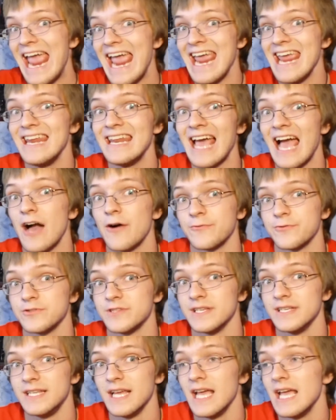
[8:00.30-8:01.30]
8
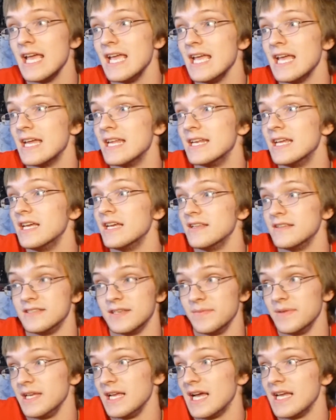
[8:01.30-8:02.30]
hours a day and
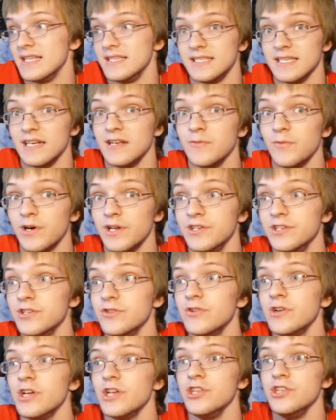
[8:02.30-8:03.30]
something I didn't want to
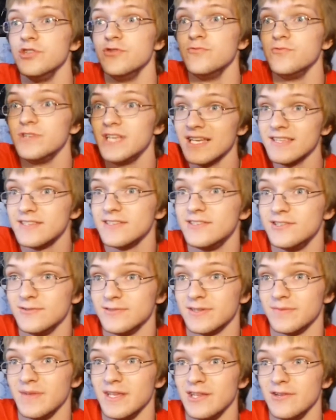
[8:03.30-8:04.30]
do. You get to do
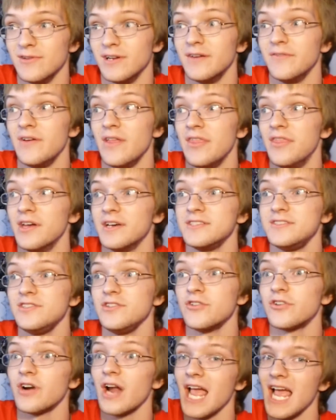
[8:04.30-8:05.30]
something you love, thus
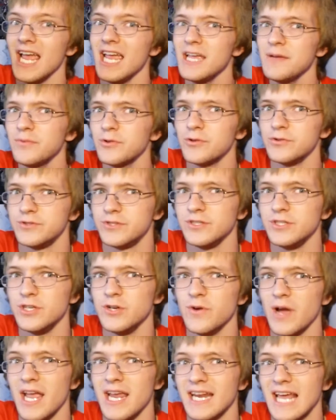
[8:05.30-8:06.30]
you're able to
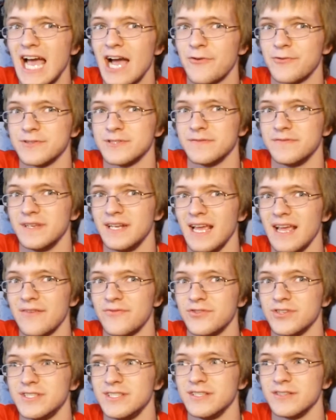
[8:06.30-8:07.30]
do 8 hours of it
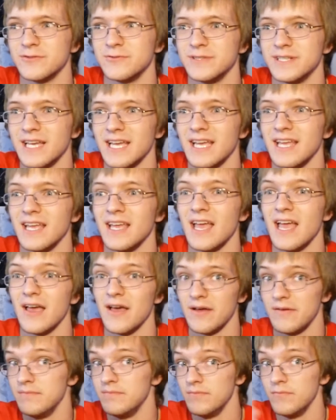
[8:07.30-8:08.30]
every single day
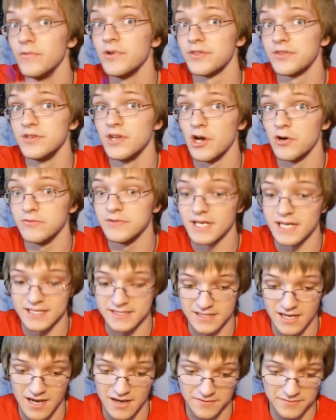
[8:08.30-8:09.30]
with no
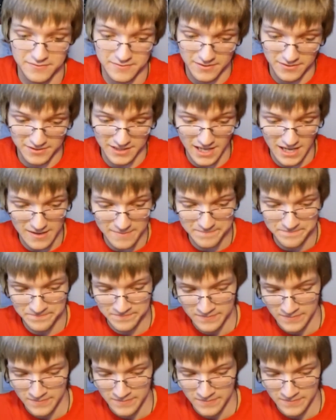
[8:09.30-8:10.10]
days off, okay?